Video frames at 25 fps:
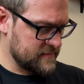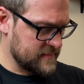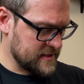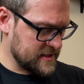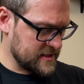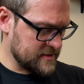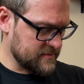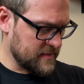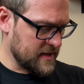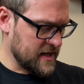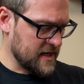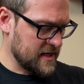
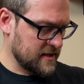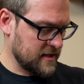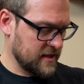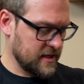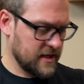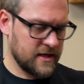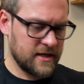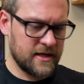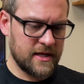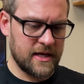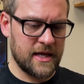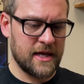
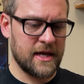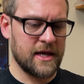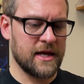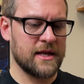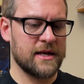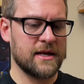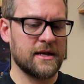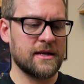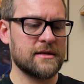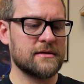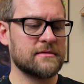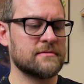smiling,
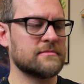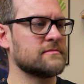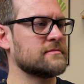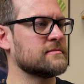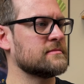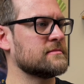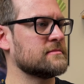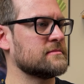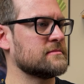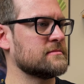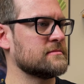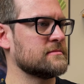and
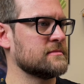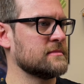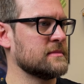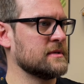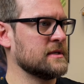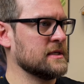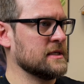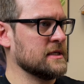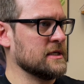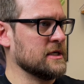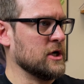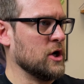
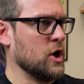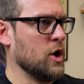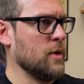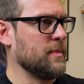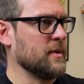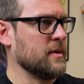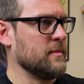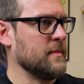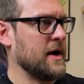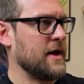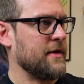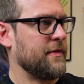
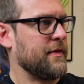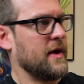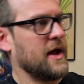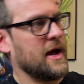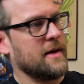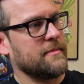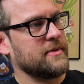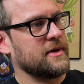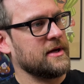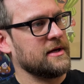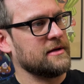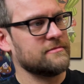open mouth
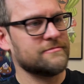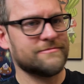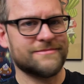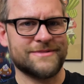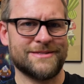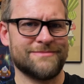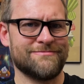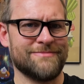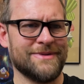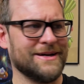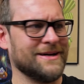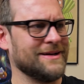happy,
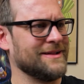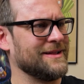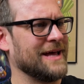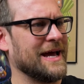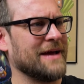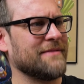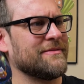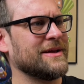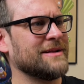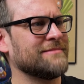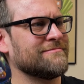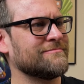uh,
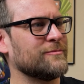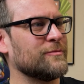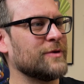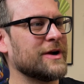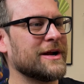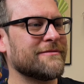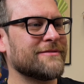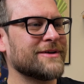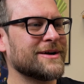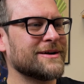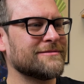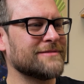laughing,
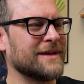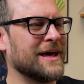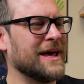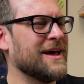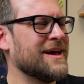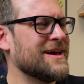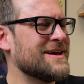whatever.